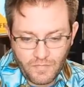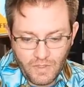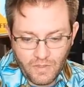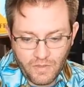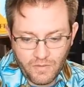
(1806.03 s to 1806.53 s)

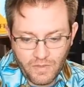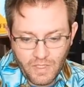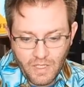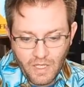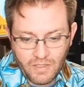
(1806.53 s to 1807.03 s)
you know,
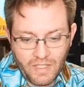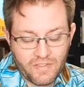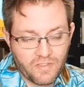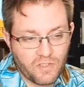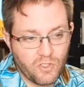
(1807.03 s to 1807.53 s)
a lot of
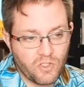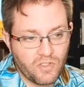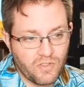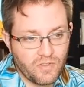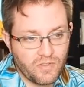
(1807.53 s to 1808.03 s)
these
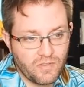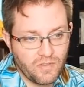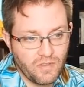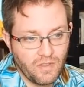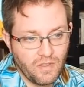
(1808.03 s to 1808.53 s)
institutions
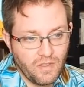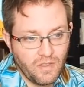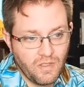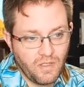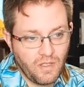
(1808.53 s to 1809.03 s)

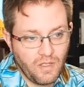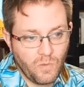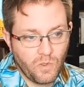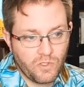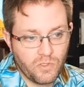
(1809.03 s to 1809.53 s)
uh,
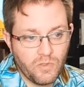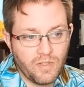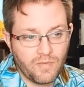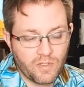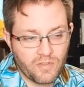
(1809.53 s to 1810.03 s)
were too
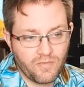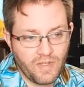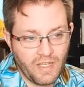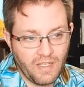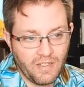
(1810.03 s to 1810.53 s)

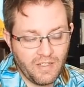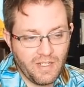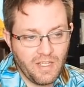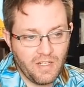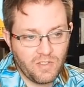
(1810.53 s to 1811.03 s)
diversified in,
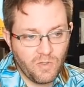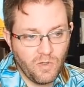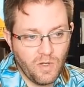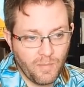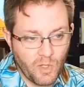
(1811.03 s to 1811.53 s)

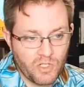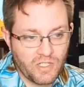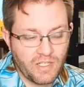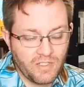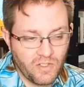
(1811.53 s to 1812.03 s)
into
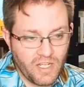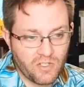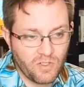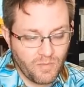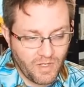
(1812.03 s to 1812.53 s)
emerging
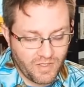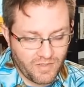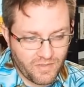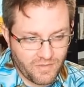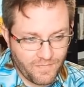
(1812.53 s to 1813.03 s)
international
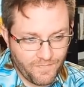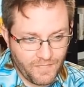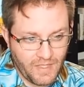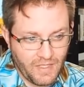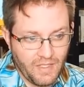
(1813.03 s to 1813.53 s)
markets
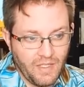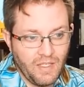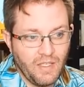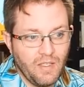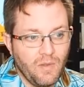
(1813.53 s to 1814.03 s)

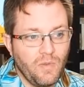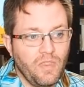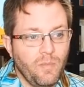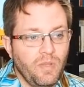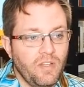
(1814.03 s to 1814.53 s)

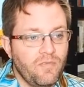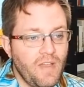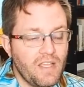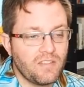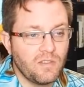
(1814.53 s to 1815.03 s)
that played
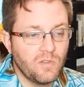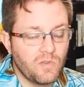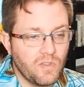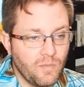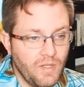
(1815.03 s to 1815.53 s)
fast and
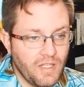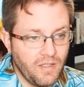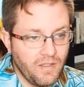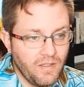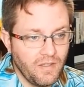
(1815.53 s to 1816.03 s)
loose with their money.